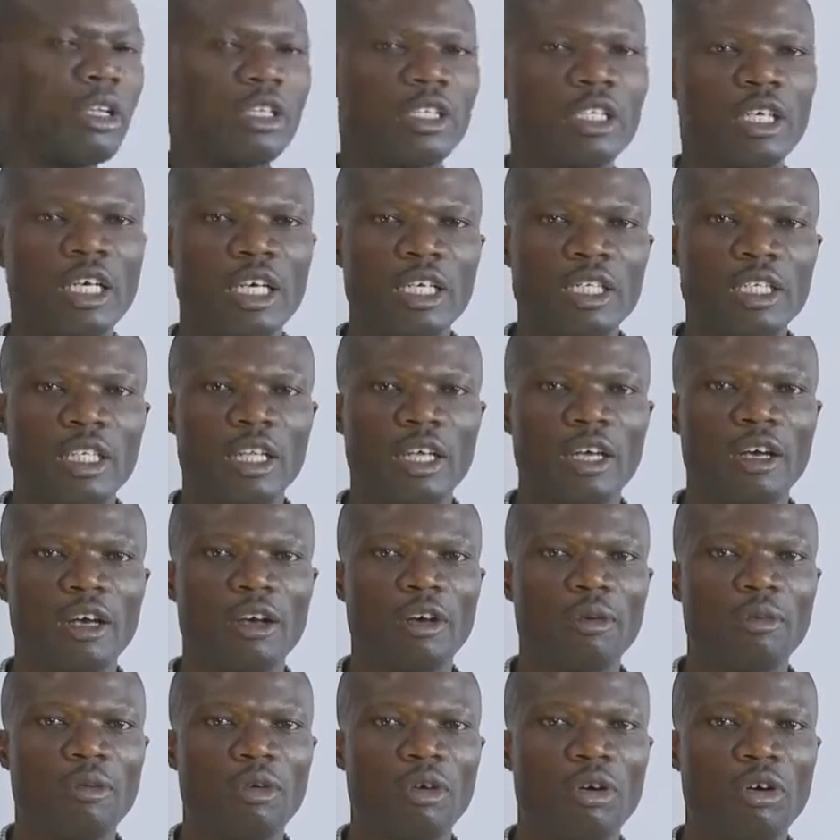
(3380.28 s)
Change
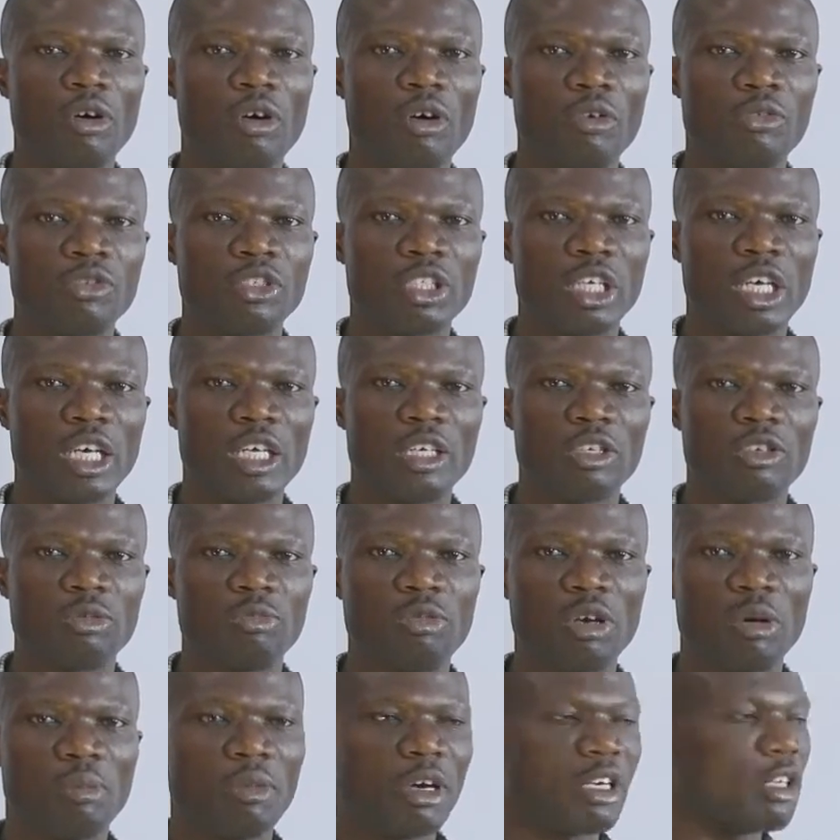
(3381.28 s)
the off sign to
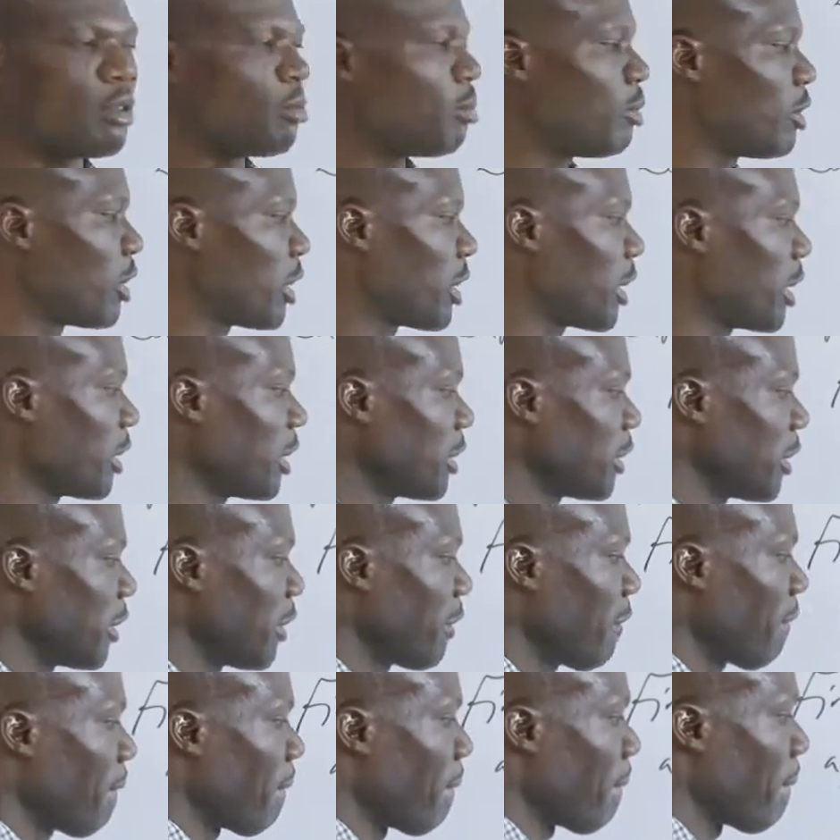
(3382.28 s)
be a
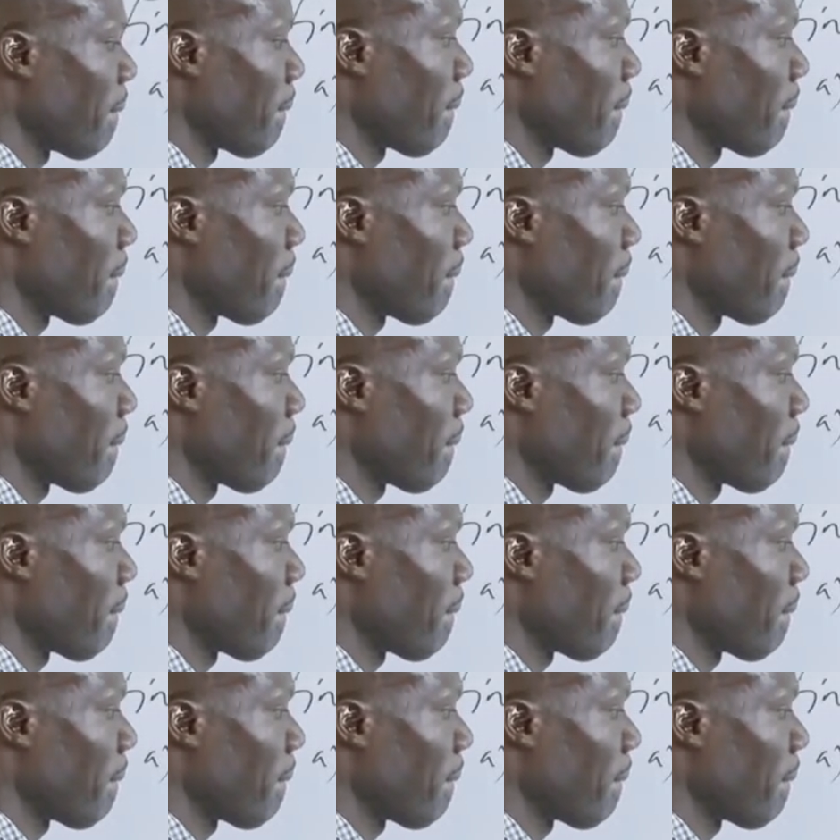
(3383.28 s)
multiplication.